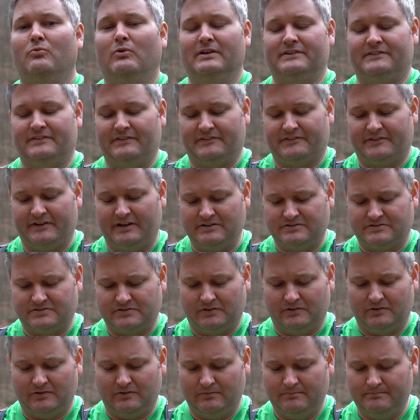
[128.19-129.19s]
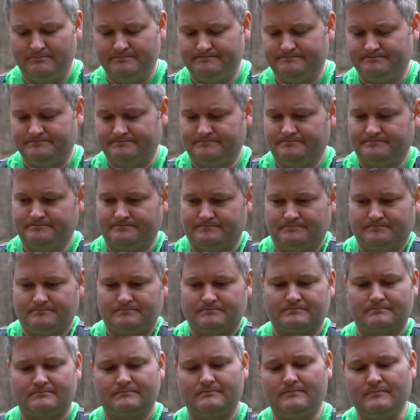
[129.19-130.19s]
What's essential
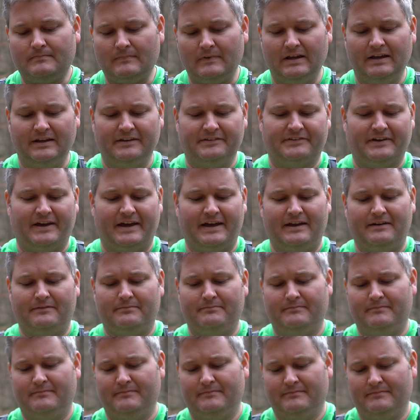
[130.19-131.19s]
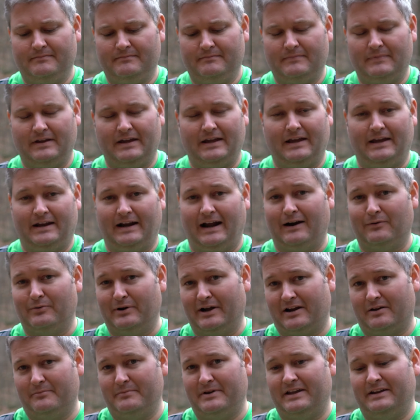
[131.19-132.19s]
is a, and I
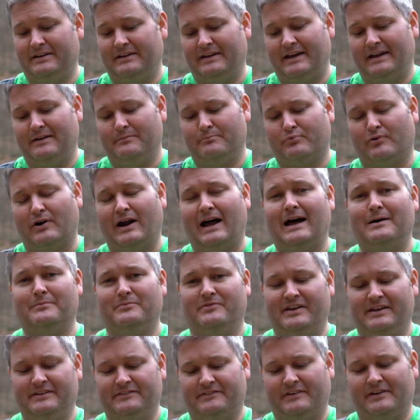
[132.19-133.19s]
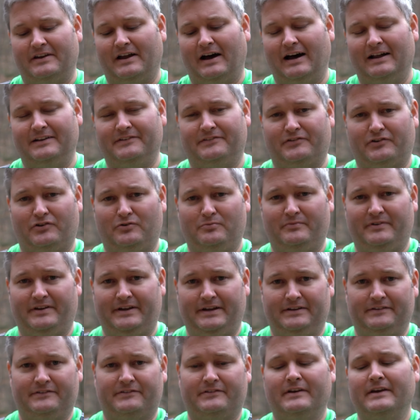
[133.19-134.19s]
recommend a prime lens, a non-zoom
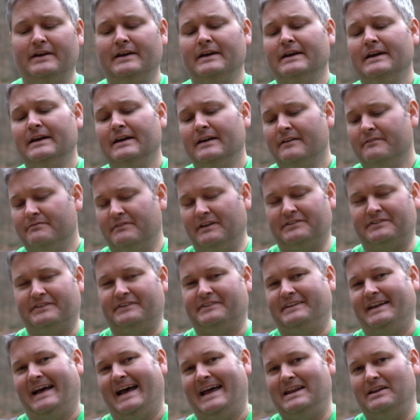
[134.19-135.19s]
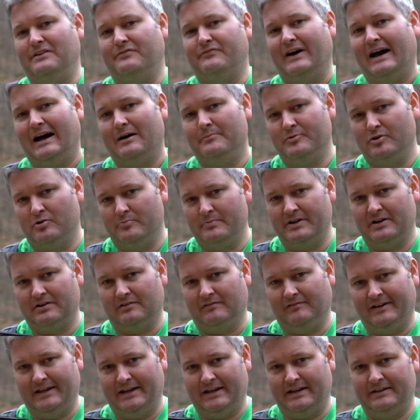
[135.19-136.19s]
lens. This is an 85 millimeter
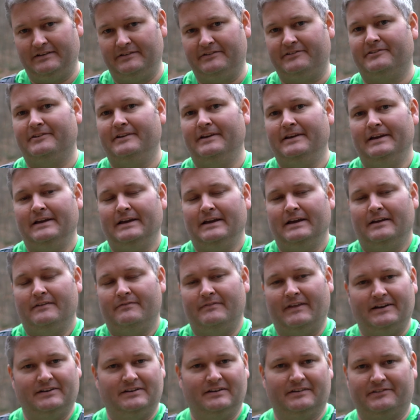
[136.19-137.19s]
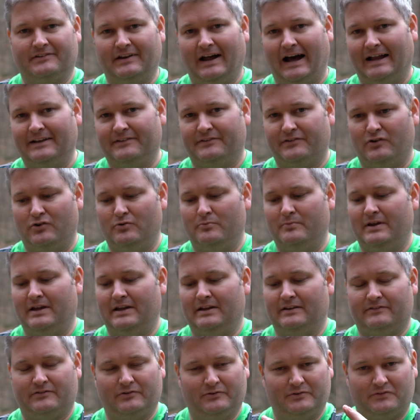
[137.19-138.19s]
lens that does not zoom
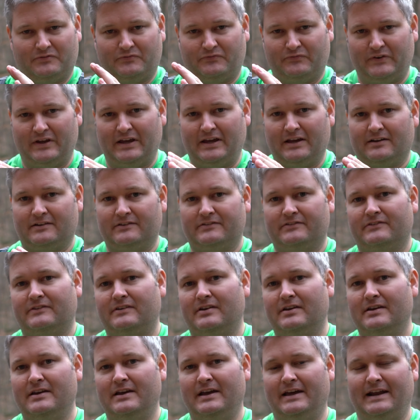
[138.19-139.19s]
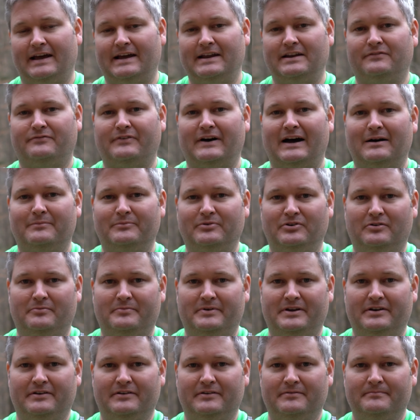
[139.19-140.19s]
in, so it's fixed at 85
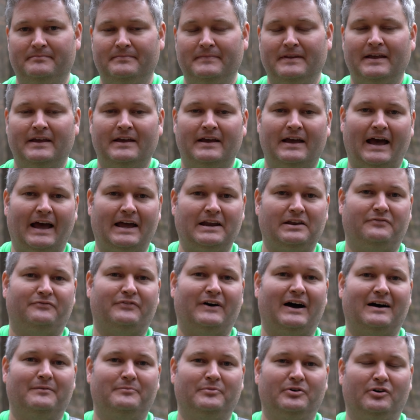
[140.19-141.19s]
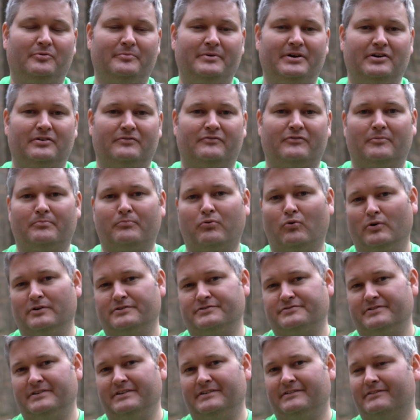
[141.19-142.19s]
millimeter. 85 millimeter for
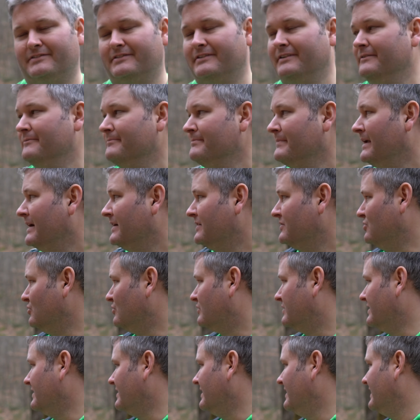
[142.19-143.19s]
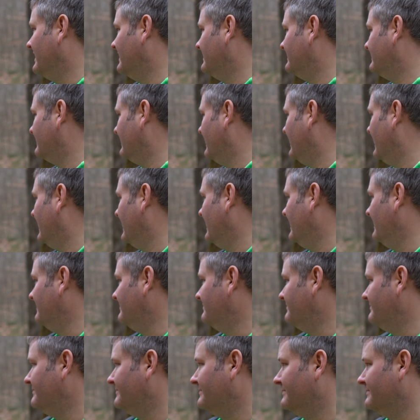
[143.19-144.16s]
portraits, you can get uh,